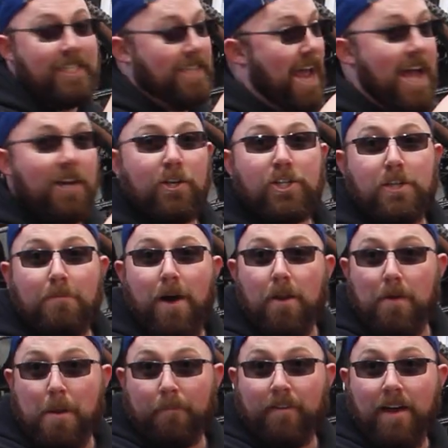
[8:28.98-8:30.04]
a standard
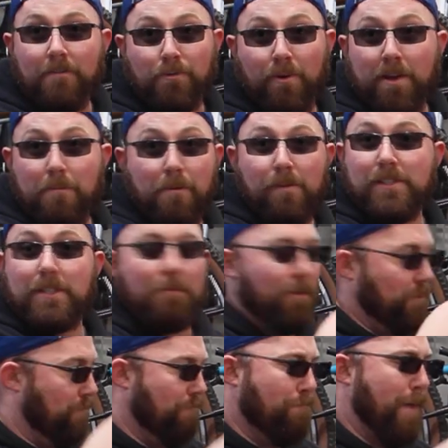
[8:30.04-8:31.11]
Shimano M520. Pretty much the
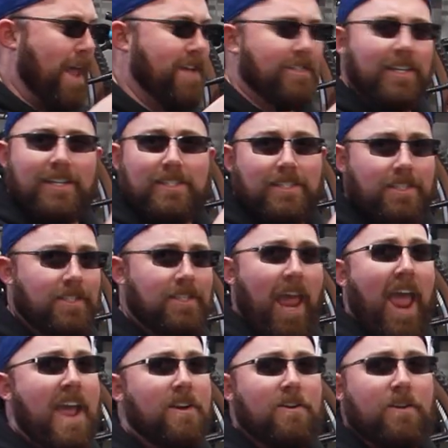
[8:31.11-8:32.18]
most basic
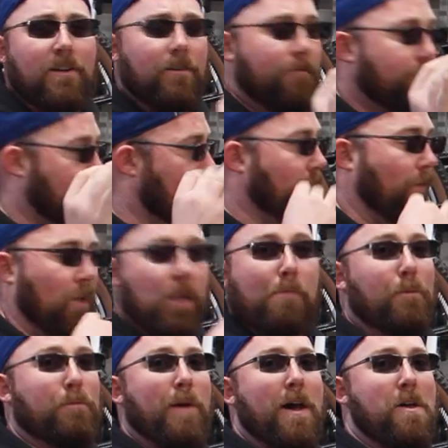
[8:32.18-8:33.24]
standard
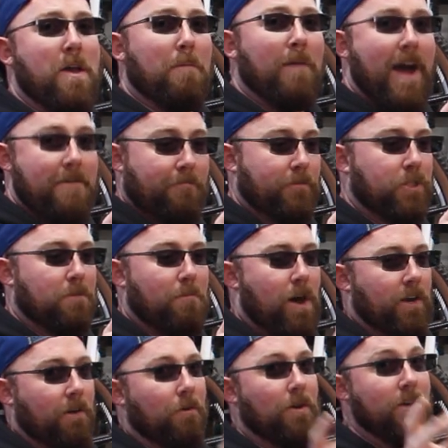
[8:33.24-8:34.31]
clipless pedal you can buy from
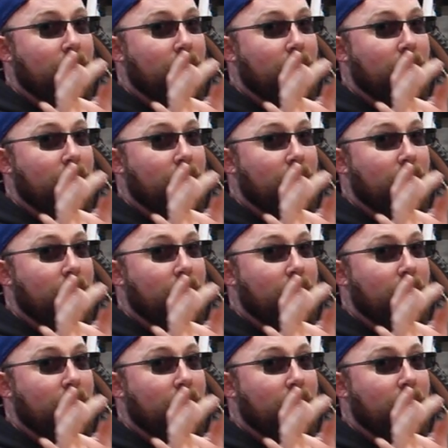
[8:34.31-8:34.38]
Shimano.